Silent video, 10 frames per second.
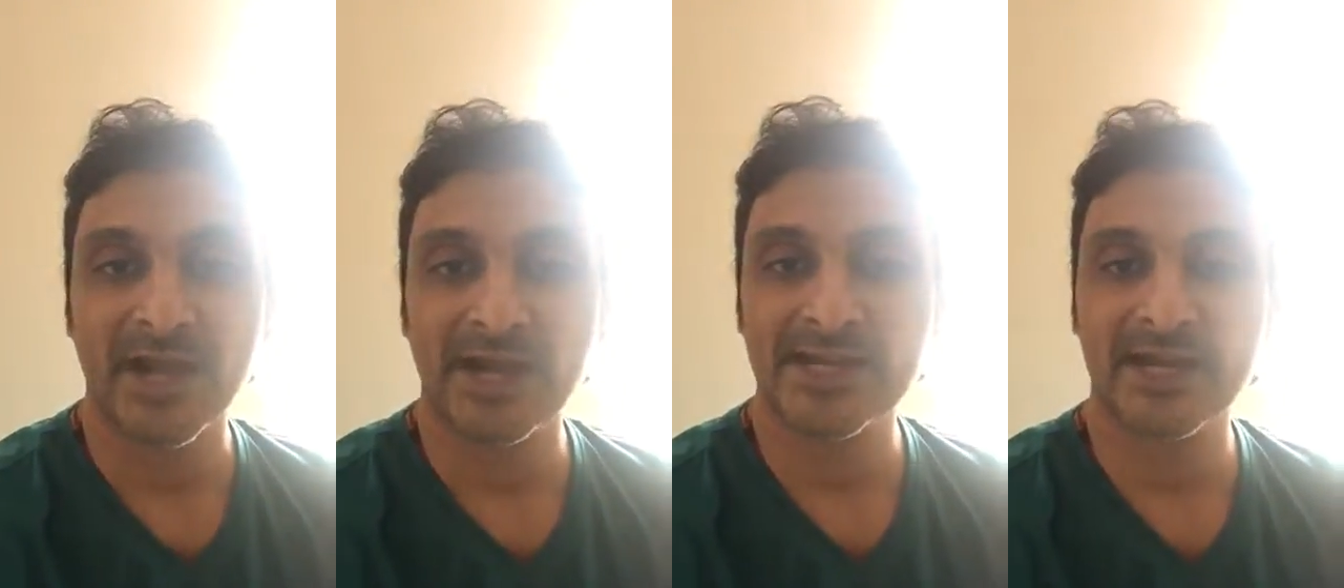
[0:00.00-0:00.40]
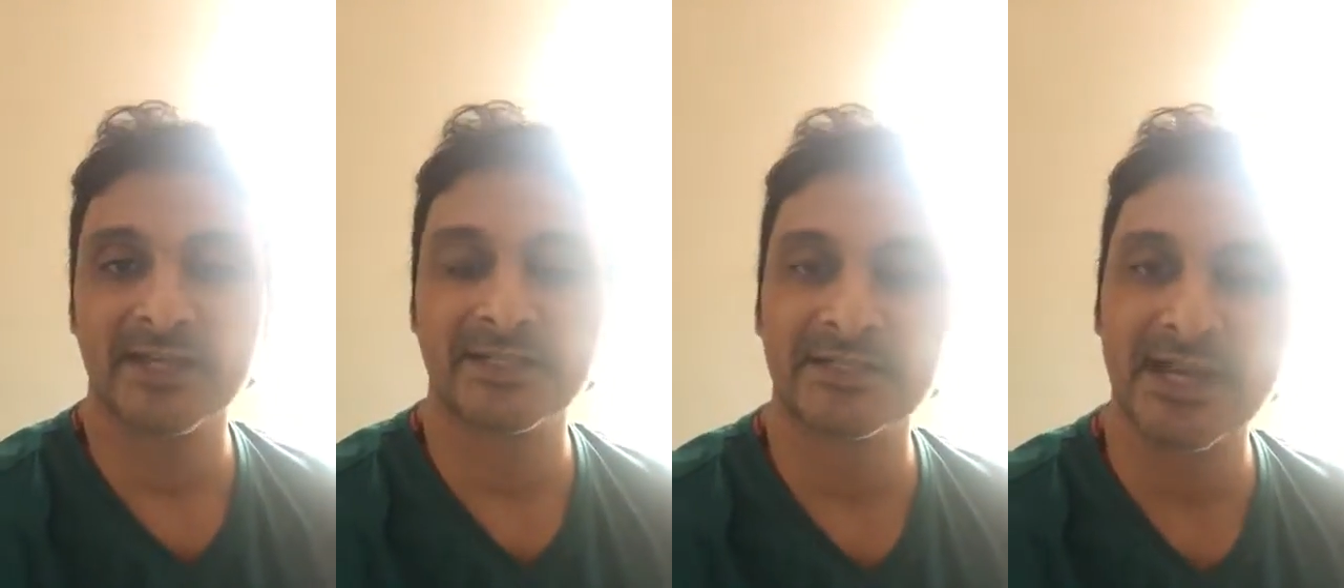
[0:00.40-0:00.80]

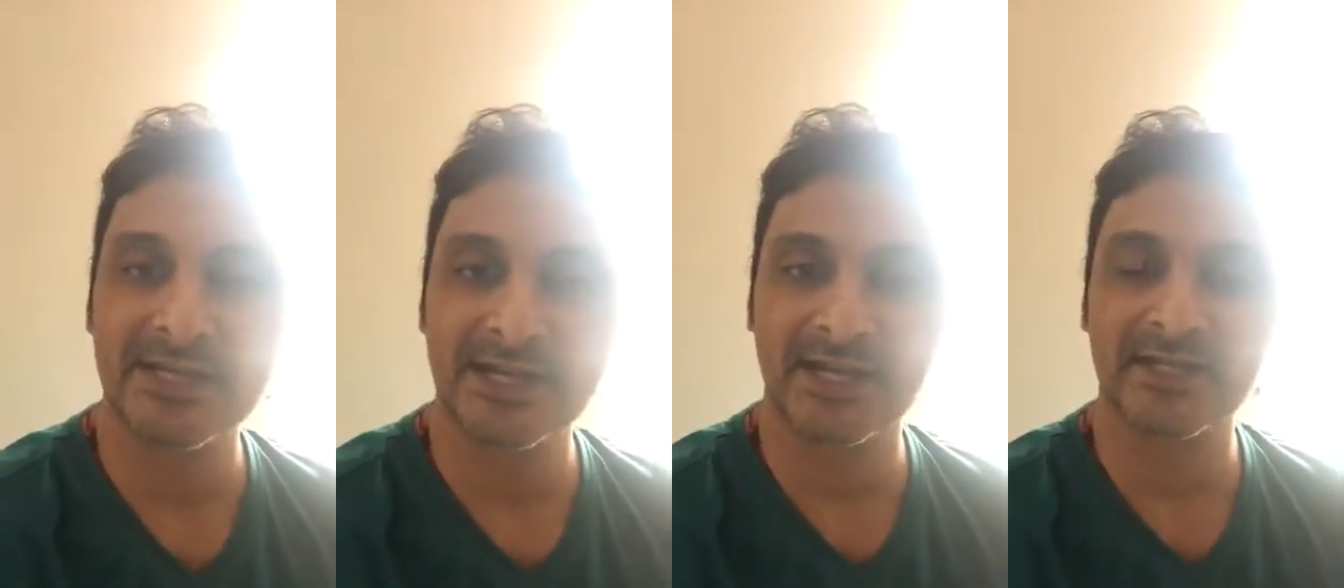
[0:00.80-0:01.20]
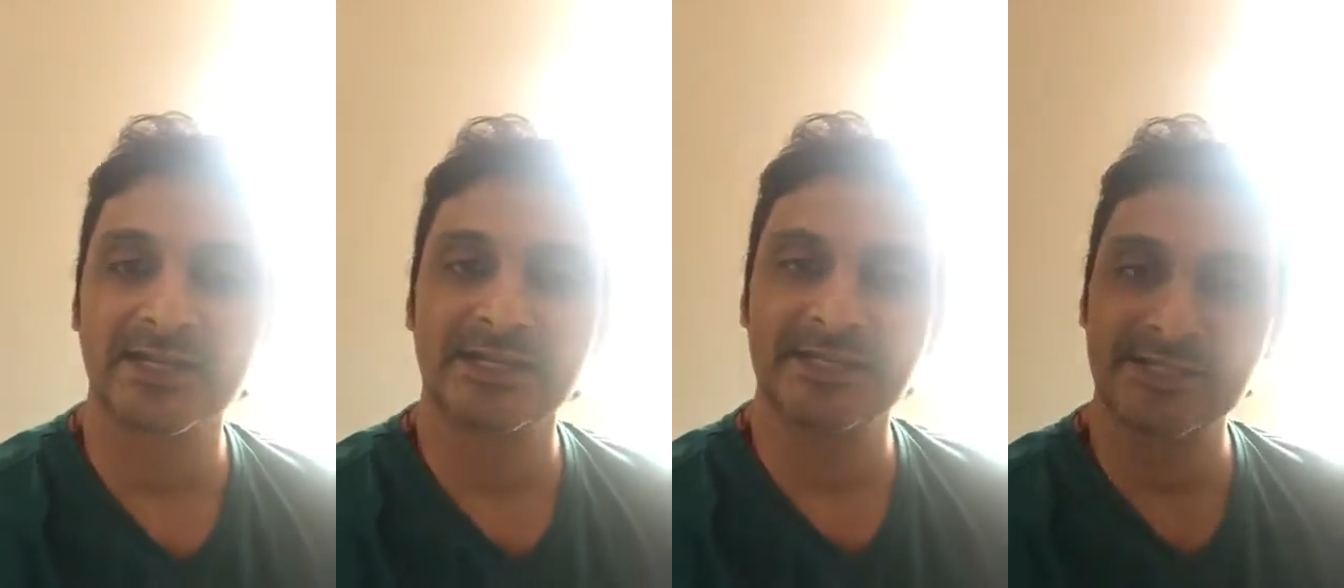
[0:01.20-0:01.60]
Anahata nada,
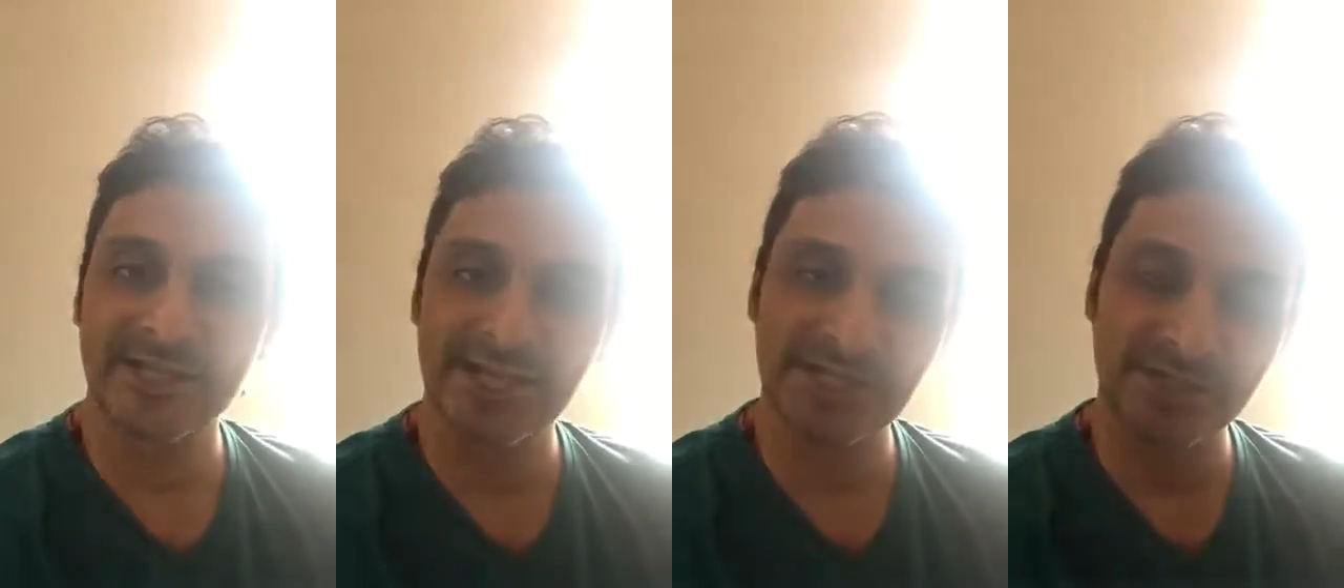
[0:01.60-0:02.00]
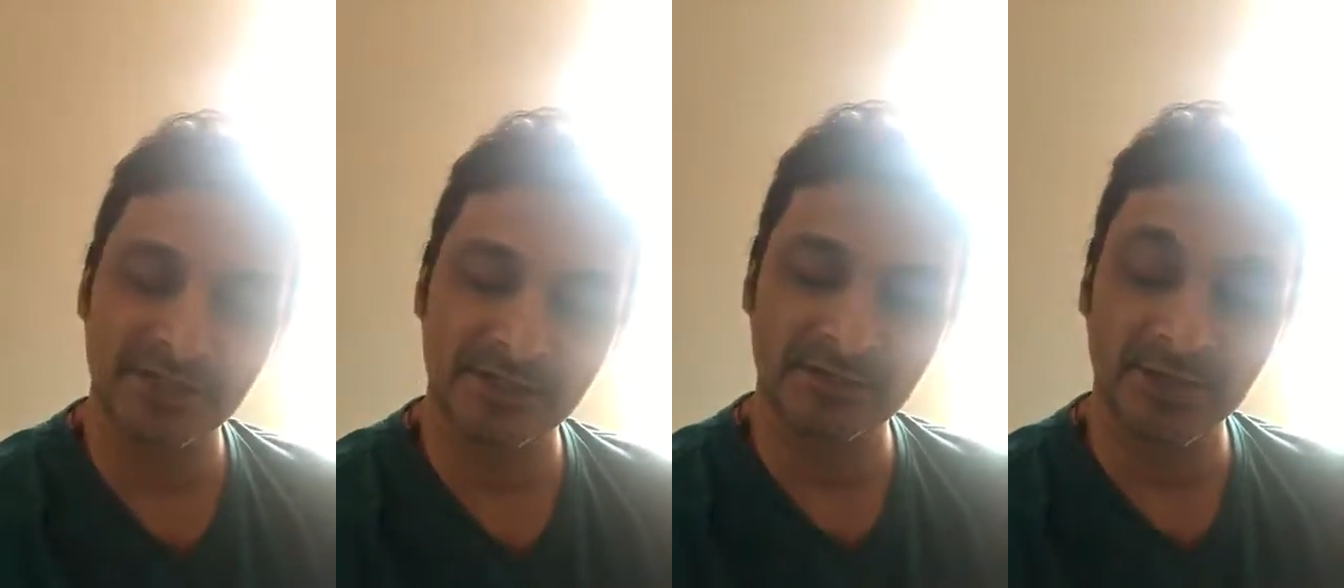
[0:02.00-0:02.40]
he says,
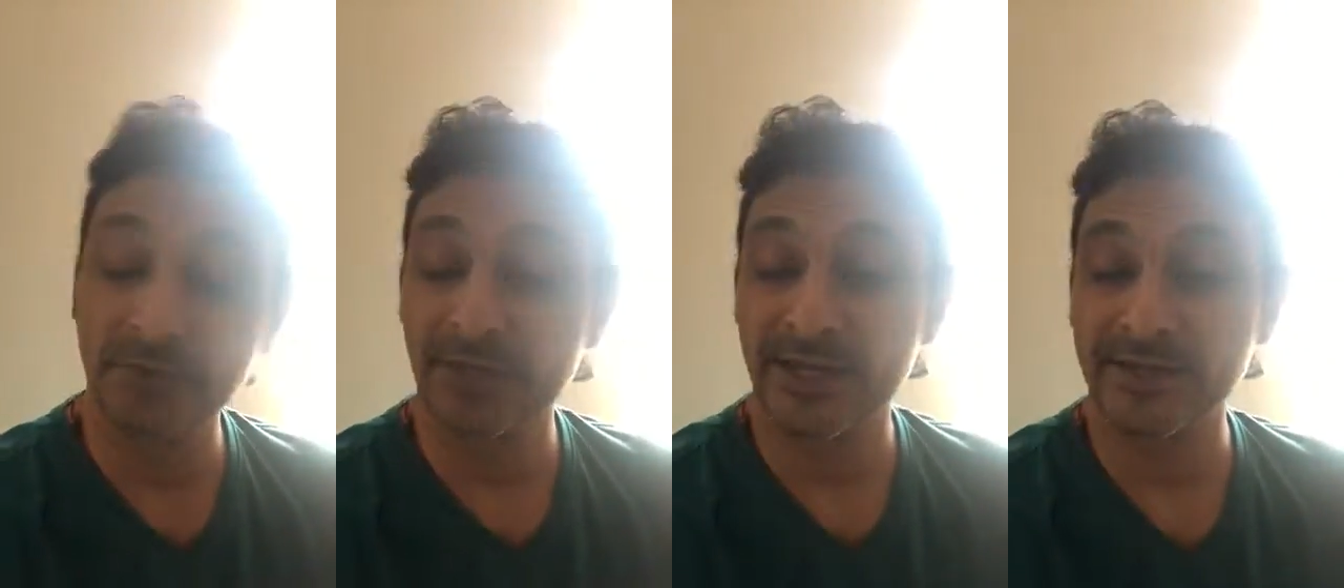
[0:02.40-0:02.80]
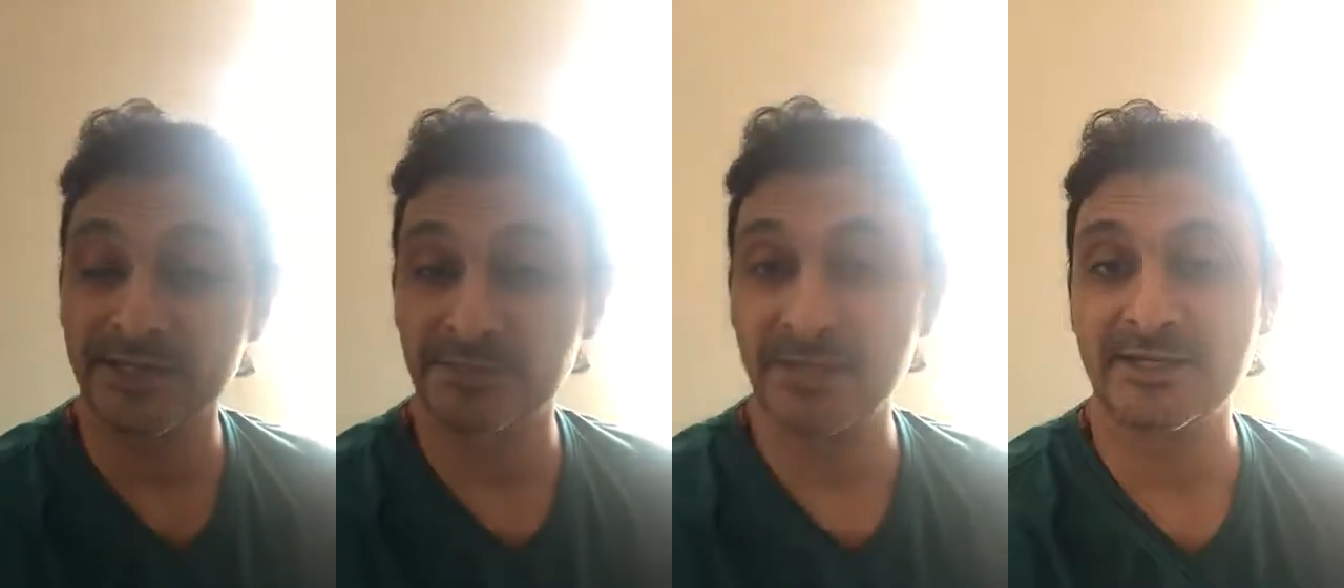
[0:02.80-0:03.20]
you can
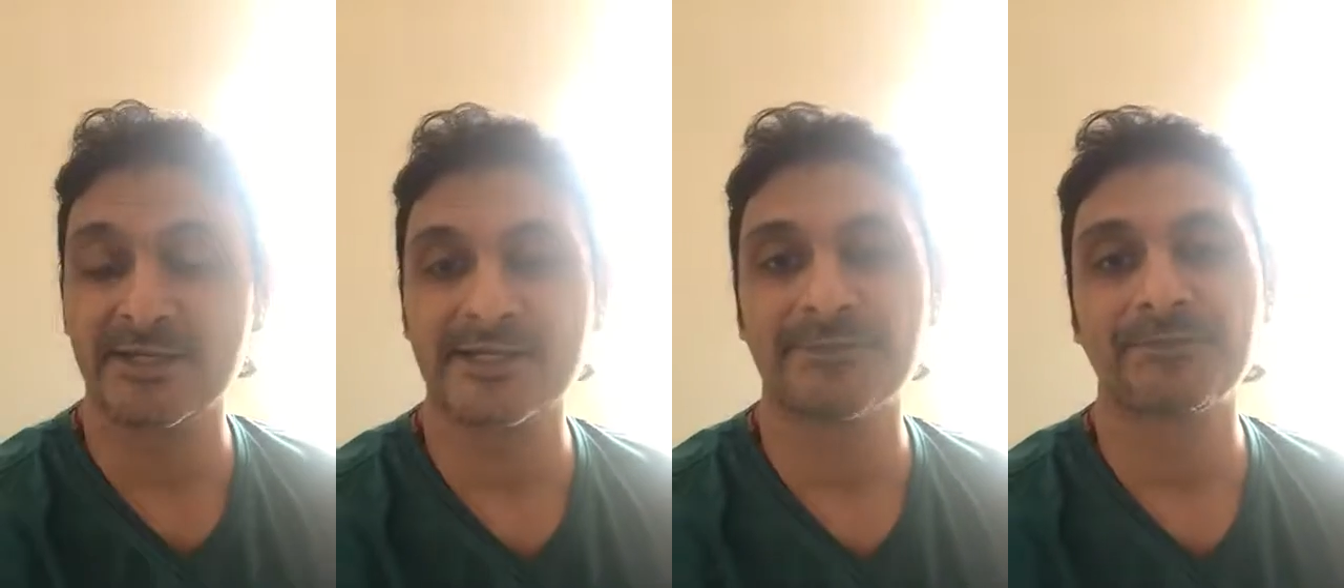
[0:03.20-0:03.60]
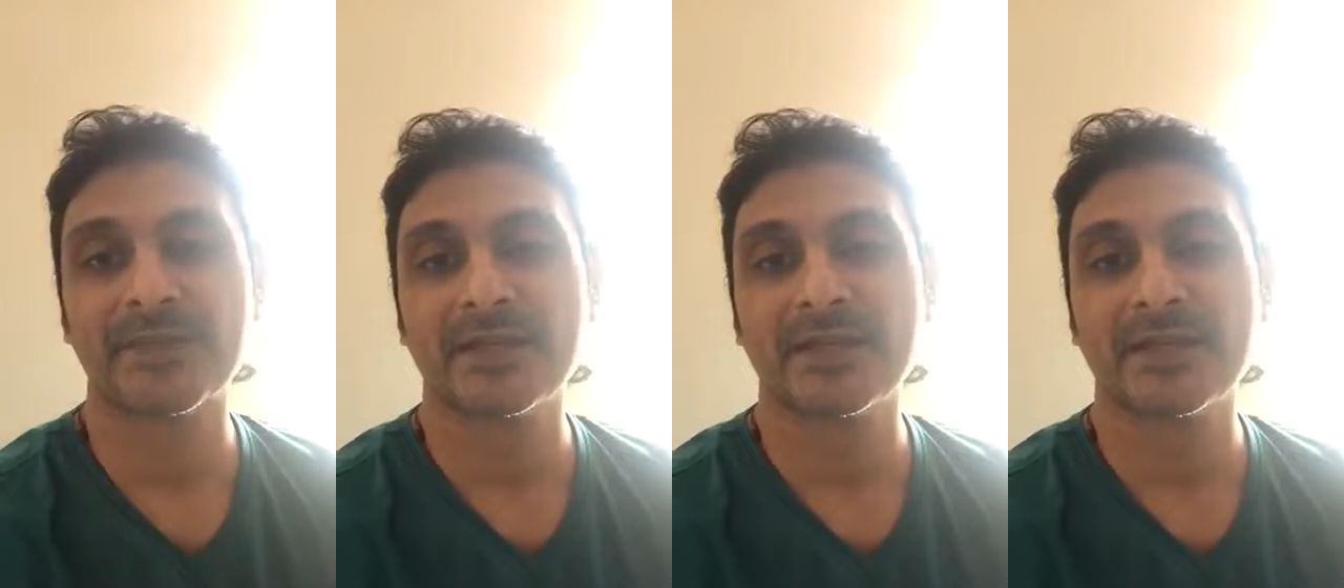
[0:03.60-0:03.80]
experience.